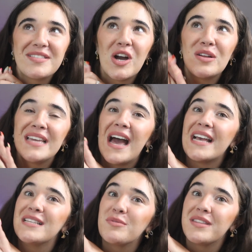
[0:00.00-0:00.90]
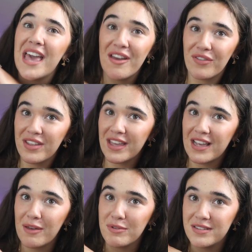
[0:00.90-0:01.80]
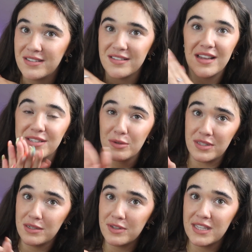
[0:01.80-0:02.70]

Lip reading: Cut ties with everything I was associated